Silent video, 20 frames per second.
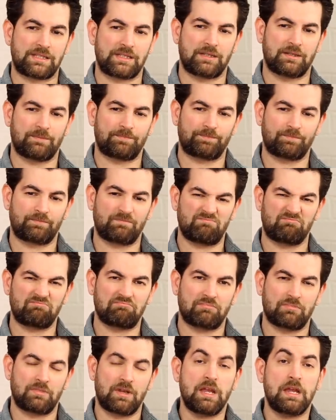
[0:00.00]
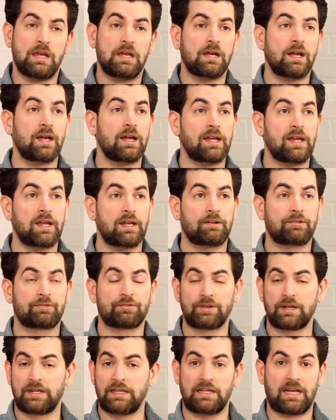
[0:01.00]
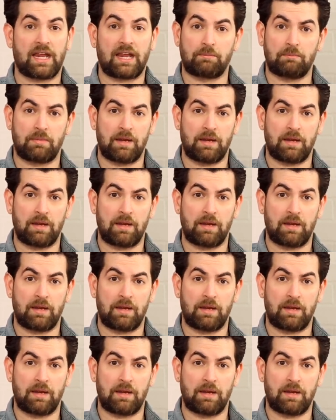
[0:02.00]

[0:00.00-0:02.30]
Uh, I really like